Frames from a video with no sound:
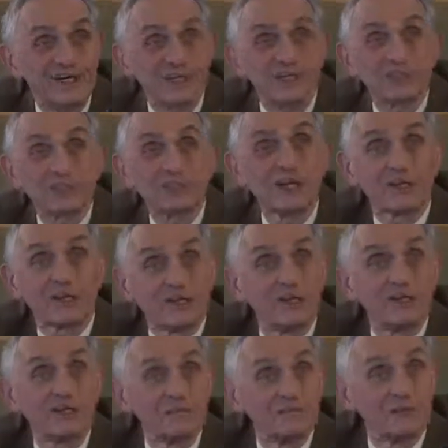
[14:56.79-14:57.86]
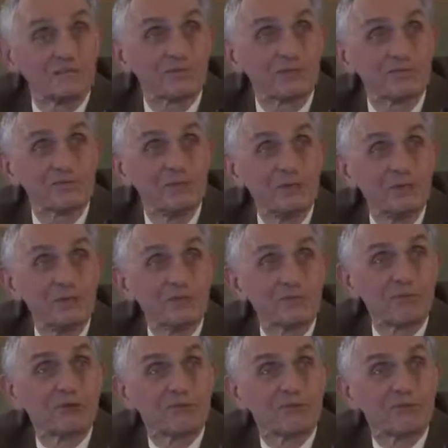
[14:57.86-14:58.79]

It's not an argument for